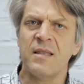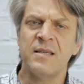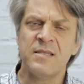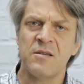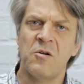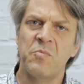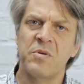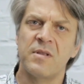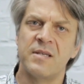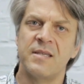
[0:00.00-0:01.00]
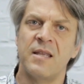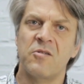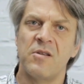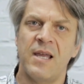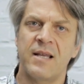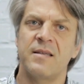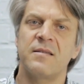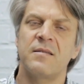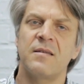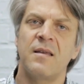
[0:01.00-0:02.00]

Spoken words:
This sample is then collected